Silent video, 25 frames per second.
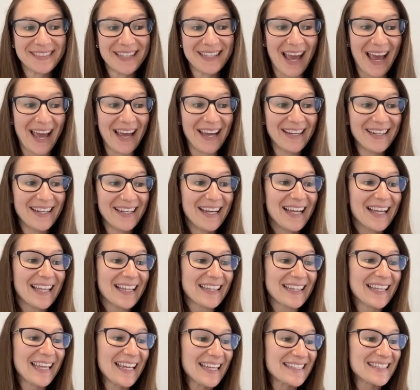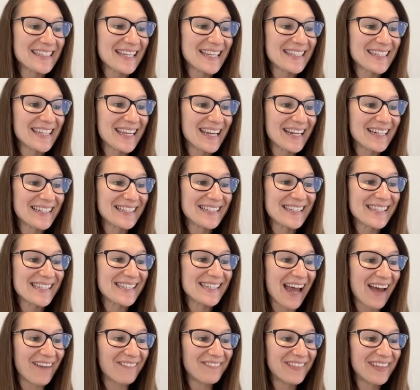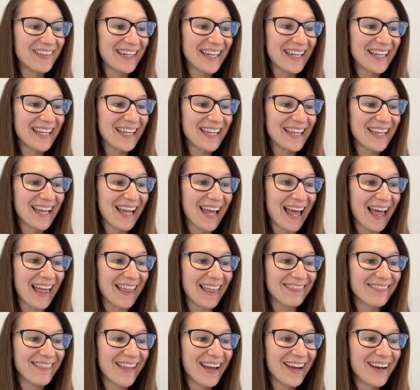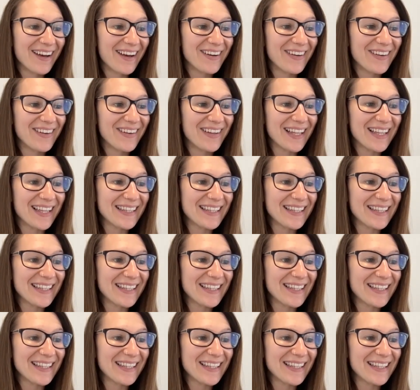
Okay, Lisa's here, Stephanie, hello,